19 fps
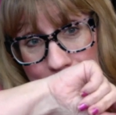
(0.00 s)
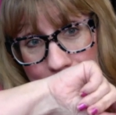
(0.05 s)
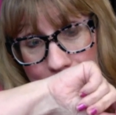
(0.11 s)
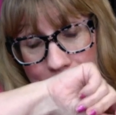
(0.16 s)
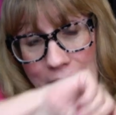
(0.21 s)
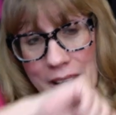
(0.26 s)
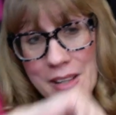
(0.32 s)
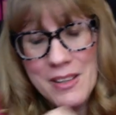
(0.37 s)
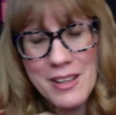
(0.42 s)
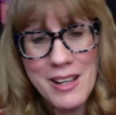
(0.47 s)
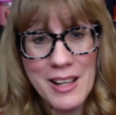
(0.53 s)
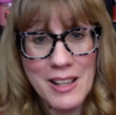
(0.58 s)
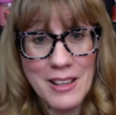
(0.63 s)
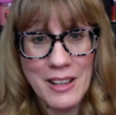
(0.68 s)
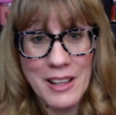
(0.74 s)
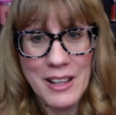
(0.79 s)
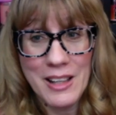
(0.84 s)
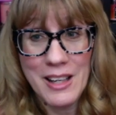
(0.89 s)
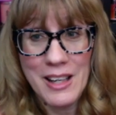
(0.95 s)
and you get
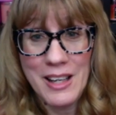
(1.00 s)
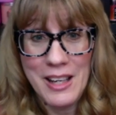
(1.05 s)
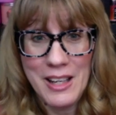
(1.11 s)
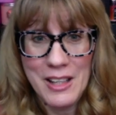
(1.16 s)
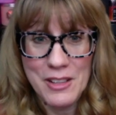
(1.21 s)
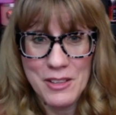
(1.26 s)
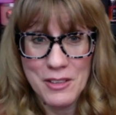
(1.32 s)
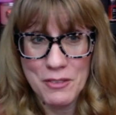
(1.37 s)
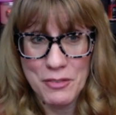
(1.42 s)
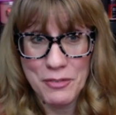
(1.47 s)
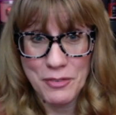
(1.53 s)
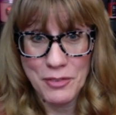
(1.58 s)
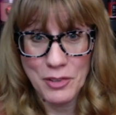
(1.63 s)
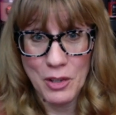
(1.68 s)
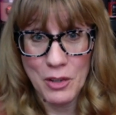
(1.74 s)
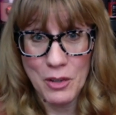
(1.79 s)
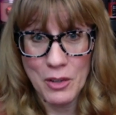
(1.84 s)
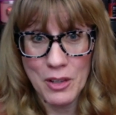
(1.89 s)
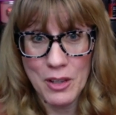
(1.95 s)
like a hint of
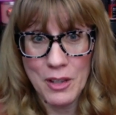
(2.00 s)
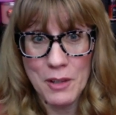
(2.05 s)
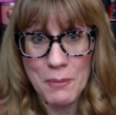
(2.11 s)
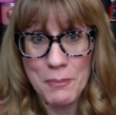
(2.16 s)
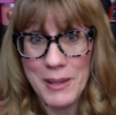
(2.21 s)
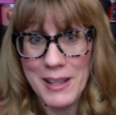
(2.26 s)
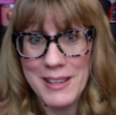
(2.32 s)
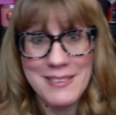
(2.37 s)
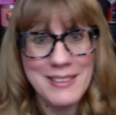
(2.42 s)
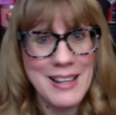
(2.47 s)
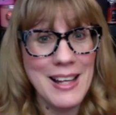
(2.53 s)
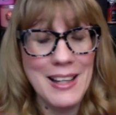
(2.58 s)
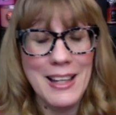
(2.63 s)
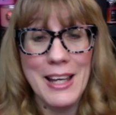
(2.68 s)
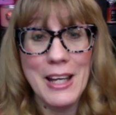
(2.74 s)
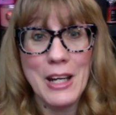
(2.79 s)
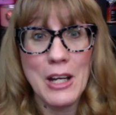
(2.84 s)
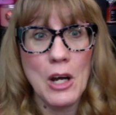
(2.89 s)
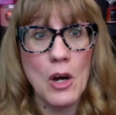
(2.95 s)
floral, but it's not
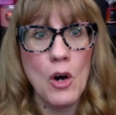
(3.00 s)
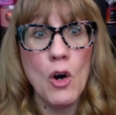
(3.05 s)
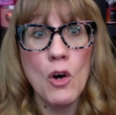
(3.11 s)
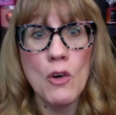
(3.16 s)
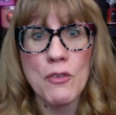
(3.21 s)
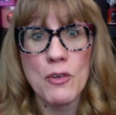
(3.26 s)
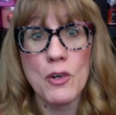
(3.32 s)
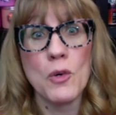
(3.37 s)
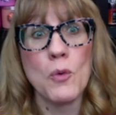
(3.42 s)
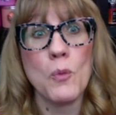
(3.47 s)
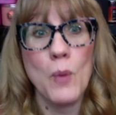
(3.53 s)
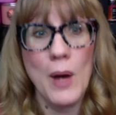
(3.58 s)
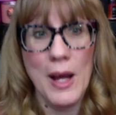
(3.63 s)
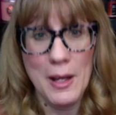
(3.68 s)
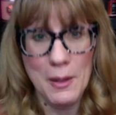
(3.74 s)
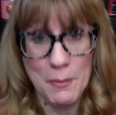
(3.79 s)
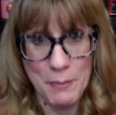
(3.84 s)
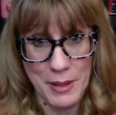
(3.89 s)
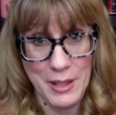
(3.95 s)
like
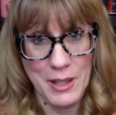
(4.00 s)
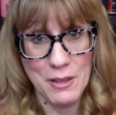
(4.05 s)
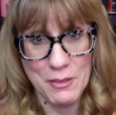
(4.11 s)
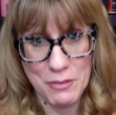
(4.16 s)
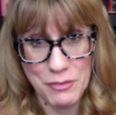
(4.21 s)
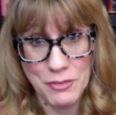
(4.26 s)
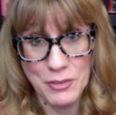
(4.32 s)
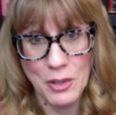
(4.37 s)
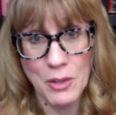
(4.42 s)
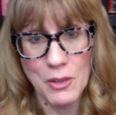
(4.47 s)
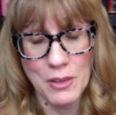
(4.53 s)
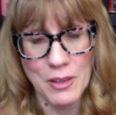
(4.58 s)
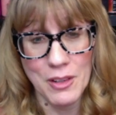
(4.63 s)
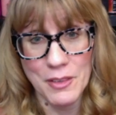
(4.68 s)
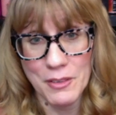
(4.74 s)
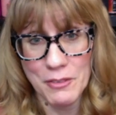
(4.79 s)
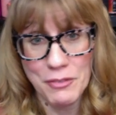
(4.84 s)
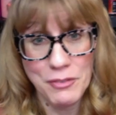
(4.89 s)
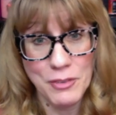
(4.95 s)
overwhelming
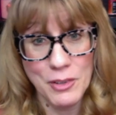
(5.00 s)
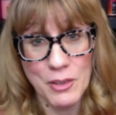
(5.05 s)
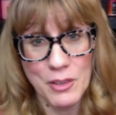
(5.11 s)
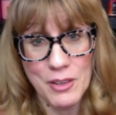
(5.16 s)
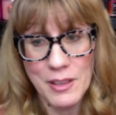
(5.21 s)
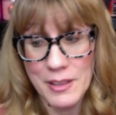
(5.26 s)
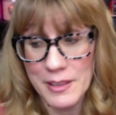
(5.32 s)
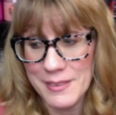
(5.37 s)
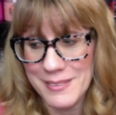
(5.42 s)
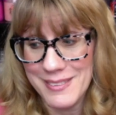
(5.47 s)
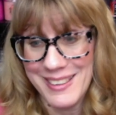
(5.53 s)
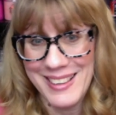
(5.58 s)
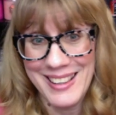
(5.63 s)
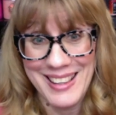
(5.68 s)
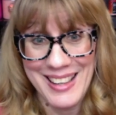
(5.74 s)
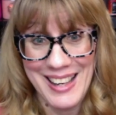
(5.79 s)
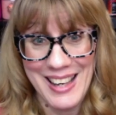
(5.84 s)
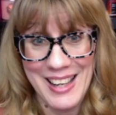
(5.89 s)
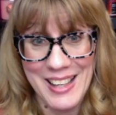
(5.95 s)
floral. The floral is
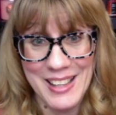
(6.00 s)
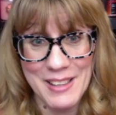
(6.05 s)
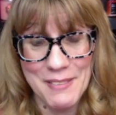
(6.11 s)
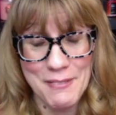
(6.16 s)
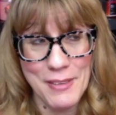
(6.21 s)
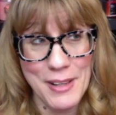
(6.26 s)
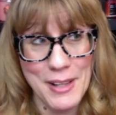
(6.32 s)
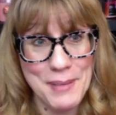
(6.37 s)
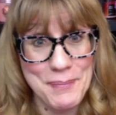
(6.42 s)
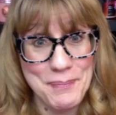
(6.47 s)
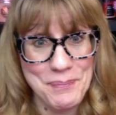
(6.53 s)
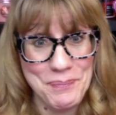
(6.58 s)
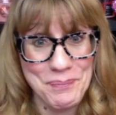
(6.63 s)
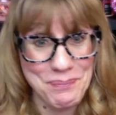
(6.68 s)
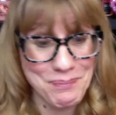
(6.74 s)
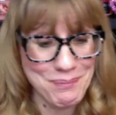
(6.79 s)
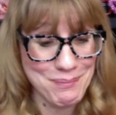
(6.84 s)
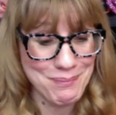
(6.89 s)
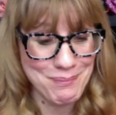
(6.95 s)
like kind of um
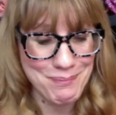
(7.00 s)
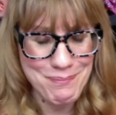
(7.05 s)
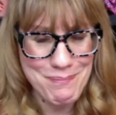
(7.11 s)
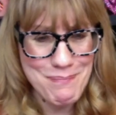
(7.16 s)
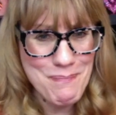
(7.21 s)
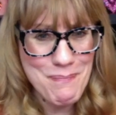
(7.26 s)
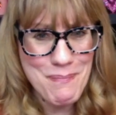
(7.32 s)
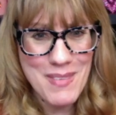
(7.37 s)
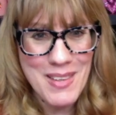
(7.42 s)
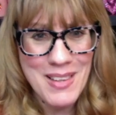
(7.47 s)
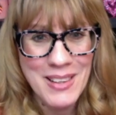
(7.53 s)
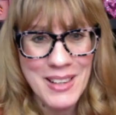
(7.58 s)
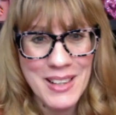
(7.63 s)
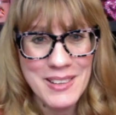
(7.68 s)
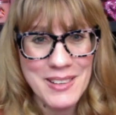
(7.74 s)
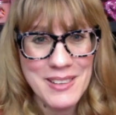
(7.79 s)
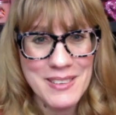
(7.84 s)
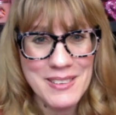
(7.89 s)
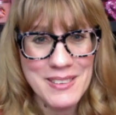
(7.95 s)

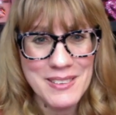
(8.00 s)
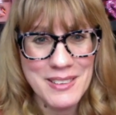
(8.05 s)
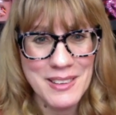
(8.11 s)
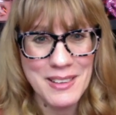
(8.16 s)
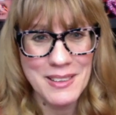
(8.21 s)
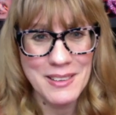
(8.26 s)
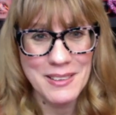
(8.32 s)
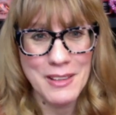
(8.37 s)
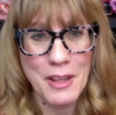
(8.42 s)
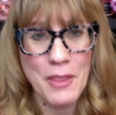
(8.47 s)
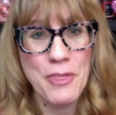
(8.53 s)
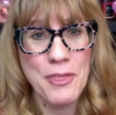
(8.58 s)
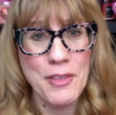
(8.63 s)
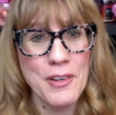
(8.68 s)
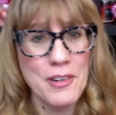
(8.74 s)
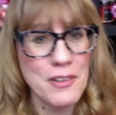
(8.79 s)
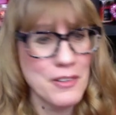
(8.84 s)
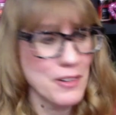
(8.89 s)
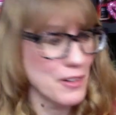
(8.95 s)
like the the the
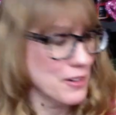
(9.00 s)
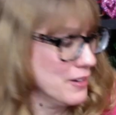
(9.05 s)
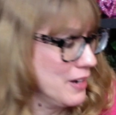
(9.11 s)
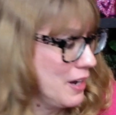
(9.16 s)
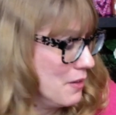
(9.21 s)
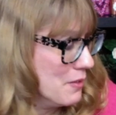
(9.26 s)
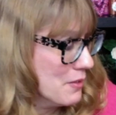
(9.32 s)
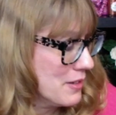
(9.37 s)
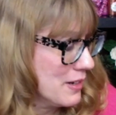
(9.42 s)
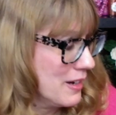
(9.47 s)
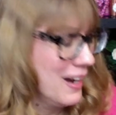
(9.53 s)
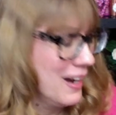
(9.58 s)
third note.